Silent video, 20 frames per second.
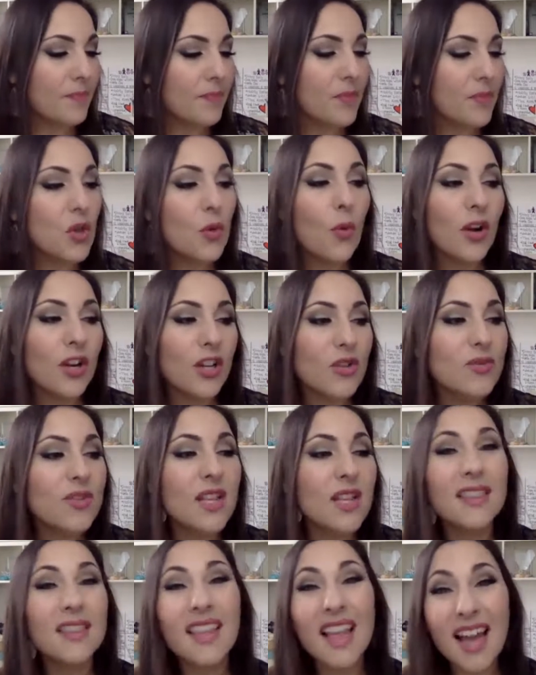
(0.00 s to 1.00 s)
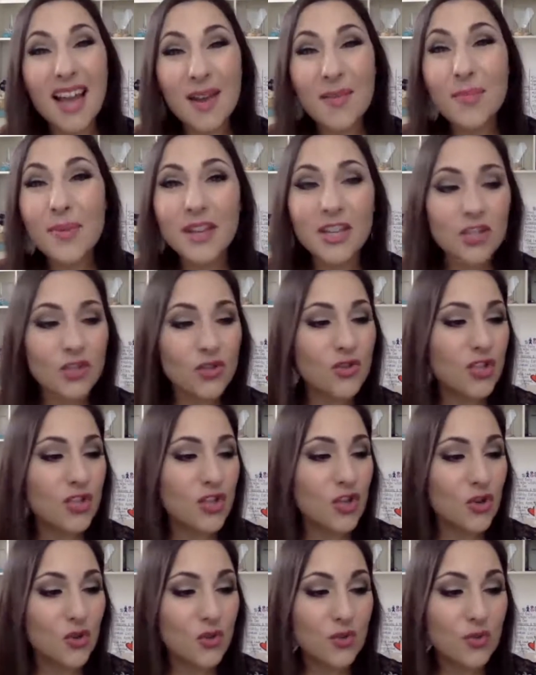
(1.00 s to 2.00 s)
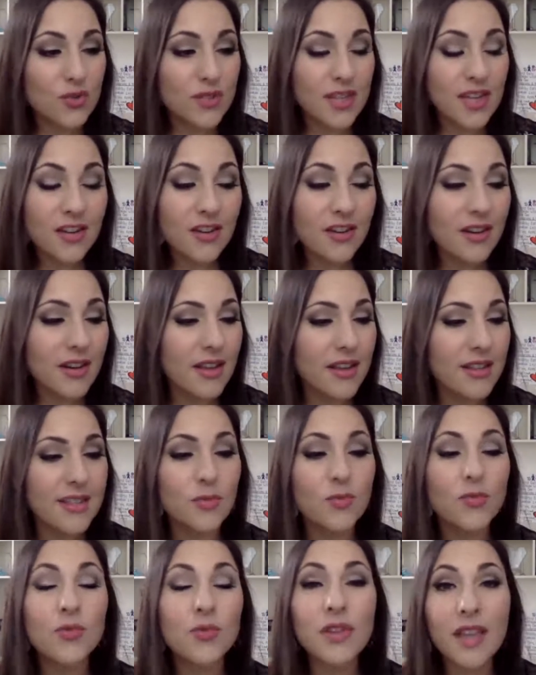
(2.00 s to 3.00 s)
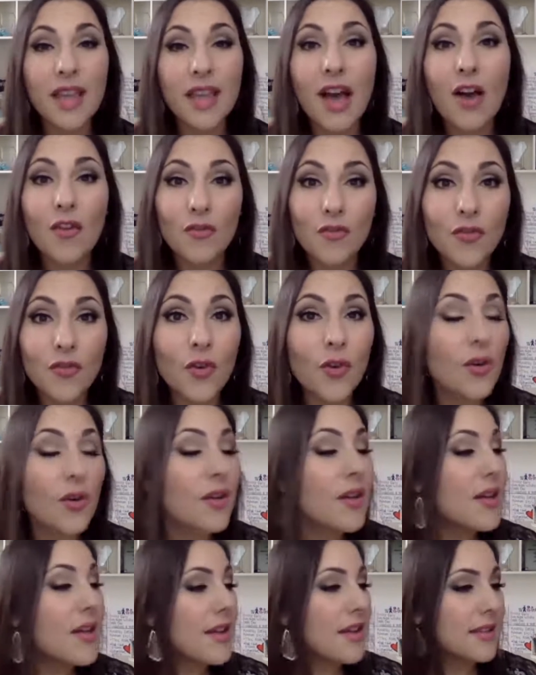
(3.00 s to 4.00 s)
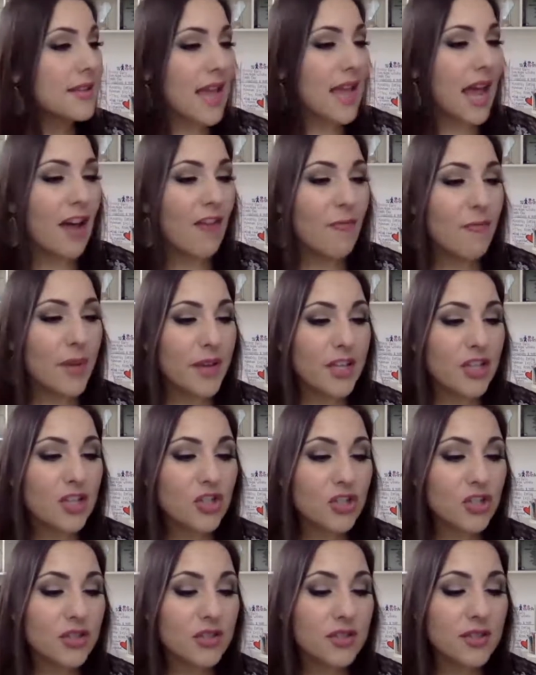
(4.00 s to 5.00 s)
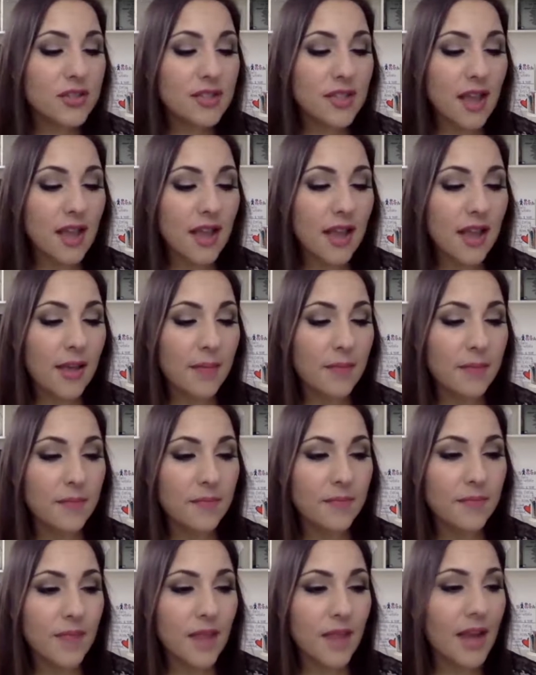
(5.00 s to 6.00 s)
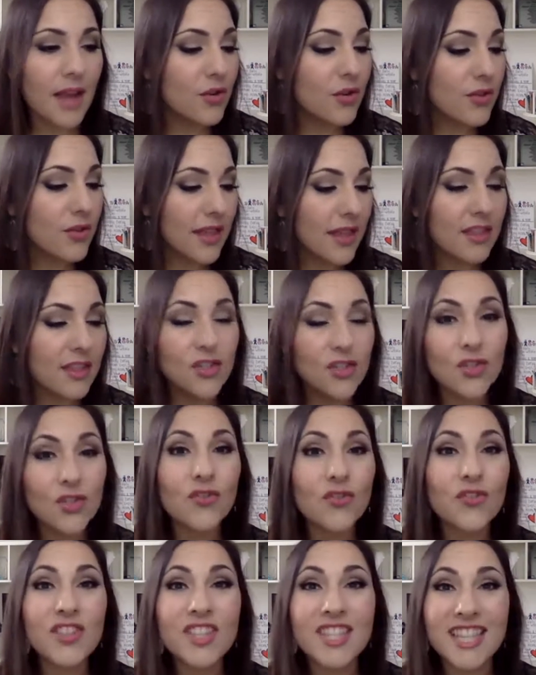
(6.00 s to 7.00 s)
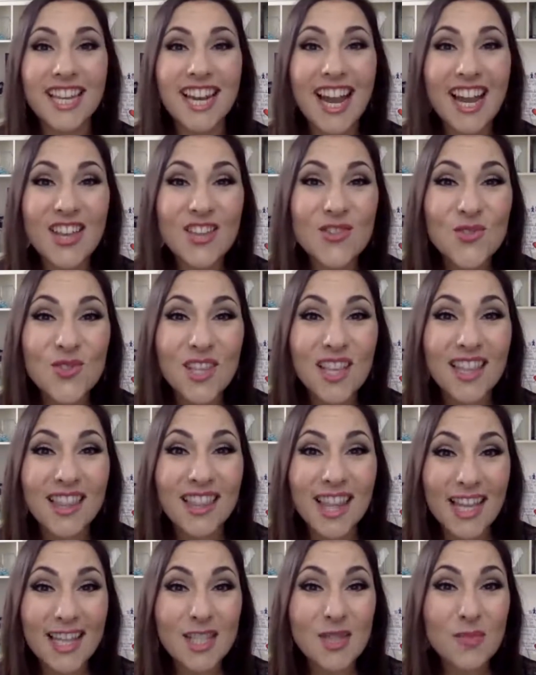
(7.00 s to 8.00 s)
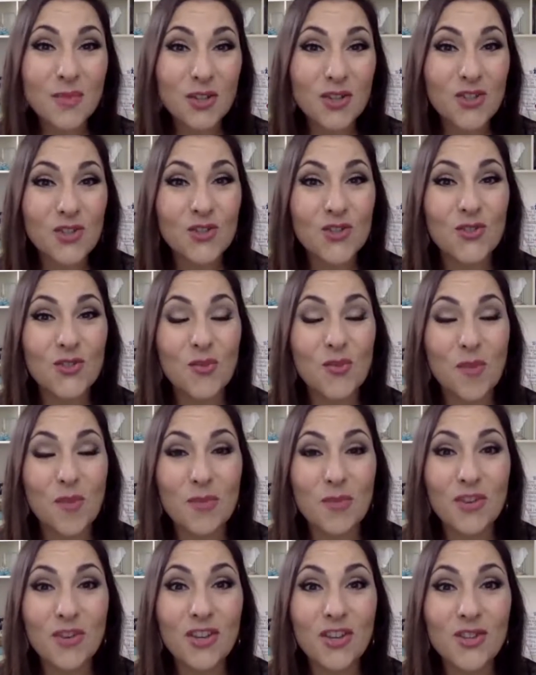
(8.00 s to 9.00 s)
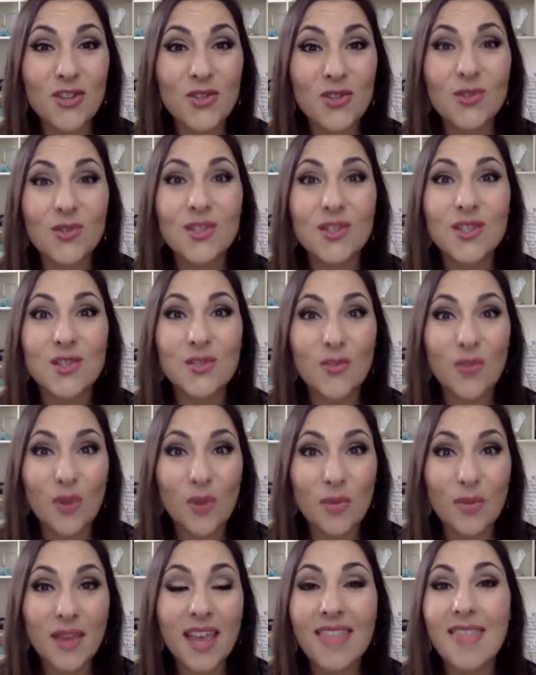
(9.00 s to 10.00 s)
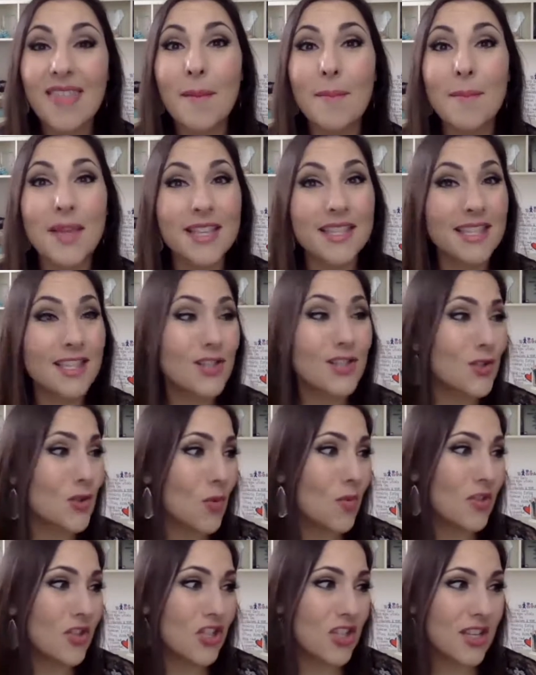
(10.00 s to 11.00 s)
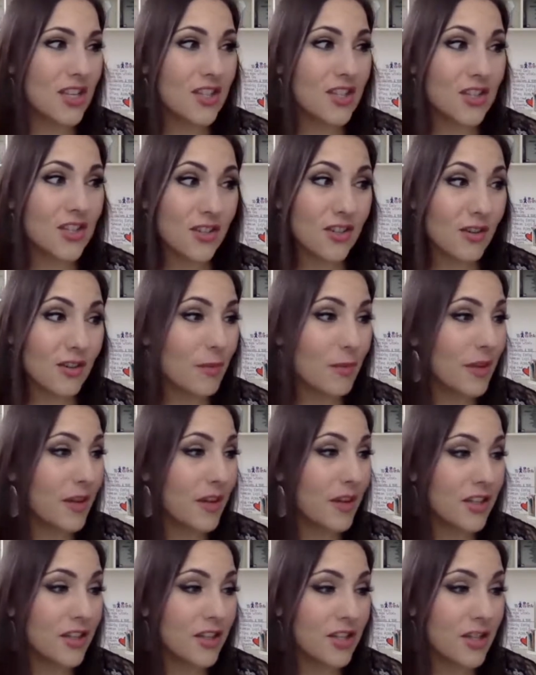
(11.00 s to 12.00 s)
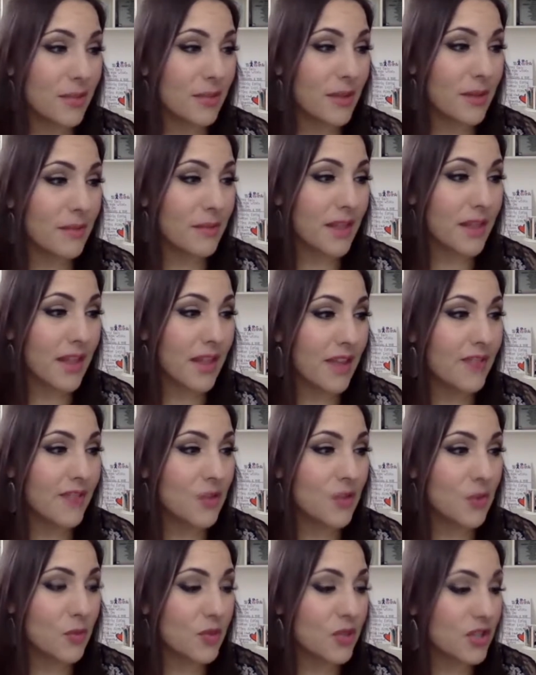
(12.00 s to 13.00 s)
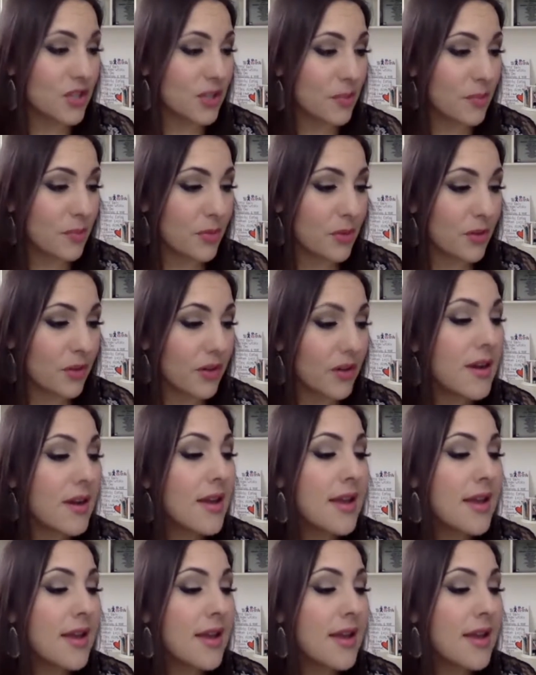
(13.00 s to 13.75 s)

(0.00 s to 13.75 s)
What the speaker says: You wanna use a lot of pictures in your newsletter. It's really helpful to have pictures. I know that the service that I use collects pictures for my beauty consultants for me, and that makes it so much easier. Oh my gosh, that made my life so much simpler.